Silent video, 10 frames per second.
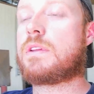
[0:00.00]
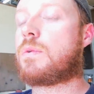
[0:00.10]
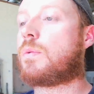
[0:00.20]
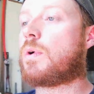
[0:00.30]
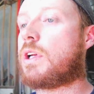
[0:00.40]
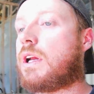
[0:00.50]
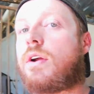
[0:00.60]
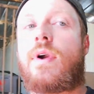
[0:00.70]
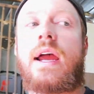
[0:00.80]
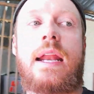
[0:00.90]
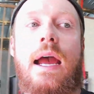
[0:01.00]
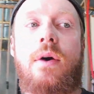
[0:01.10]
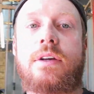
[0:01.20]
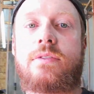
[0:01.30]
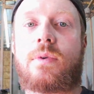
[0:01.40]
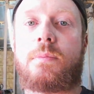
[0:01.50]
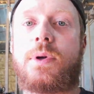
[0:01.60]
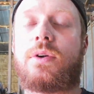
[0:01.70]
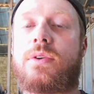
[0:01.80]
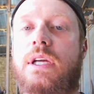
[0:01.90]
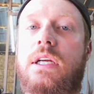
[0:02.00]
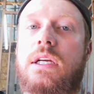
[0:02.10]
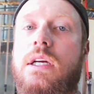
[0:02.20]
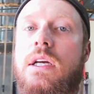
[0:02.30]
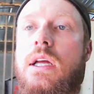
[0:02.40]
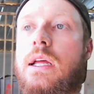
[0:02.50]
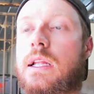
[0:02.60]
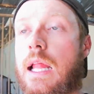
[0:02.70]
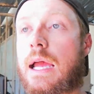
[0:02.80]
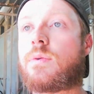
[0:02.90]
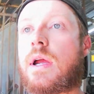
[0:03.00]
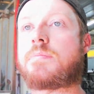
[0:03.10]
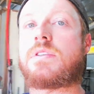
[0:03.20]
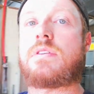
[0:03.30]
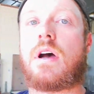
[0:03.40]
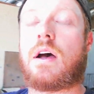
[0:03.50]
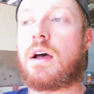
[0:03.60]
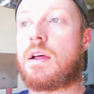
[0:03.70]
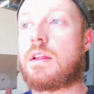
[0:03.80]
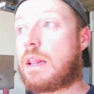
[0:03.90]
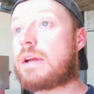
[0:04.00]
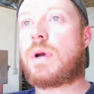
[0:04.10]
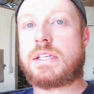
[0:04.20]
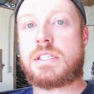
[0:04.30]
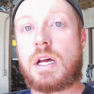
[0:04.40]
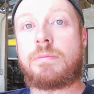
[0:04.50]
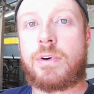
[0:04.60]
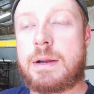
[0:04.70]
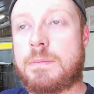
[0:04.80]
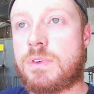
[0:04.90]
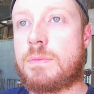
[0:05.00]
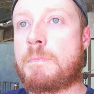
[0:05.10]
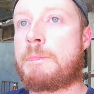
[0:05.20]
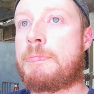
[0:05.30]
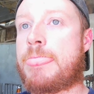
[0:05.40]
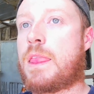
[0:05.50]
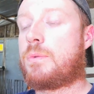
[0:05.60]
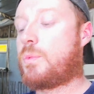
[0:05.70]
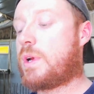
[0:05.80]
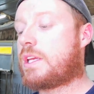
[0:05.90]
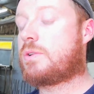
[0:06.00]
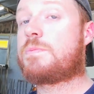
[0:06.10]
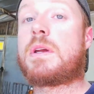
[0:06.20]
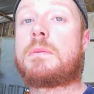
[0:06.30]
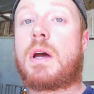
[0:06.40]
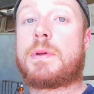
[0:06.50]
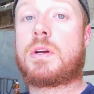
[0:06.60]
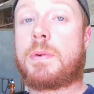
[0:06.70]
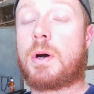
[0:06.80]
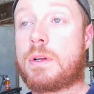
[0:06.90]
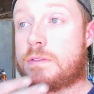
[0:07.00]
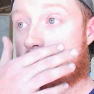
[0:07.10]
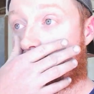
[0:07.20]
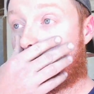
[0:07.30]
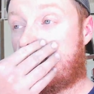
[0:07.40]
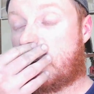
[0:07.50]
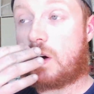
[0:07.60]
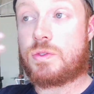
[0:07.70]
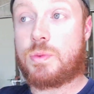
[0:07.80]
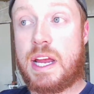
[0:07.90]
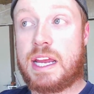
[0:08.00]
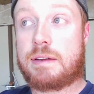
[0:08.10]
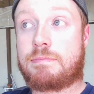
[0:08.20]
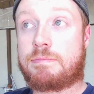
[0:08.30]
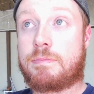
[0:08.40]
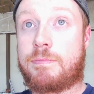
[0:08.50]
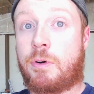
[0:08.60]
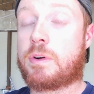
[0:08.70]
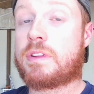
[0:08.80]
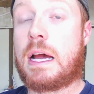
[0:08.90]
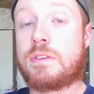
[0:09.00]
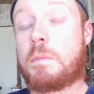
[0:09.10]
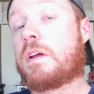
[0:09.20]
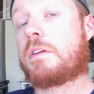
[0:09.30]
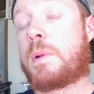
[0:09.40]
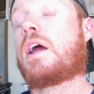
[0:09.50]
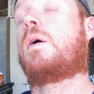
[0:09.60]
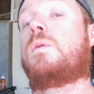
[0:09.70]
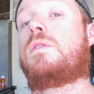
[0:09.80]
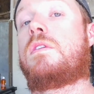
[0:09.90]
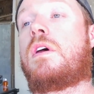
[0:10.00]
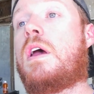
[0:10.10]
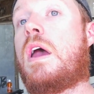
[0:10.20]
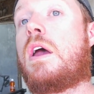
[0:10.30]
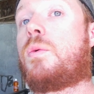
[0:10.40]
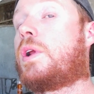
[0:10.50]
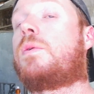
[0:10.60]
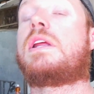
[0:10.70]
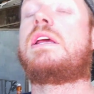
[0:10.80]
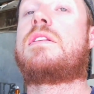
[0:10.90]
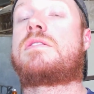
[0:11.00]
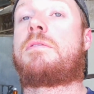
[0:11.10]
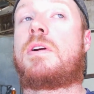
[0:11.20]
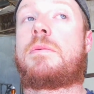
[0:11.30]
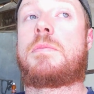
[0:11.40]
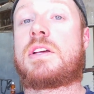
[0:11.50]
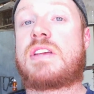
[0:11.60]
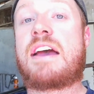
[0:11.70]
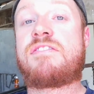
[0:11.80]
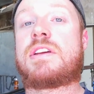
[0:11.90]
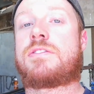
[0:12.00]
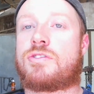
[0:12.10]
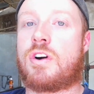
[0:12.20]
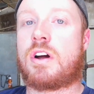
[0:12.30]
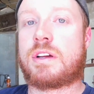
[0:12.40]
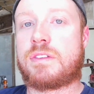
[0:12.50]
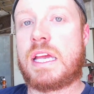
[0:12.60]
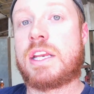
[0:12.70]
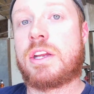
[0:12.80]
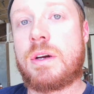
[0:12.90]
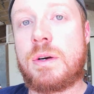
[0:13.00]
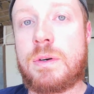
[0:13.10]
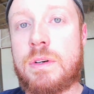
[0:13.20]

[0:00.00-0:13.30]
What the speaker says: that we're working on right now is we're building lightweight subframes. We use BMW components. Those cars weigh 4,000 plus pounds. We don't need the subframe to be as heavy and strong as they do.